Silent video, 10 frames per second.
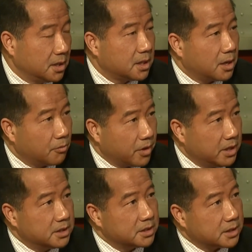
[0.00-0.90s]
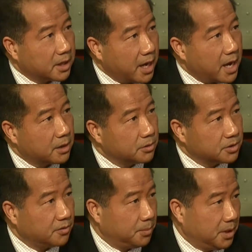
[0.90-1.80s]
that raises the cackles
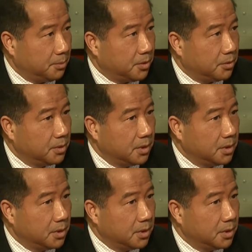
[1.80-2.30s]
of people,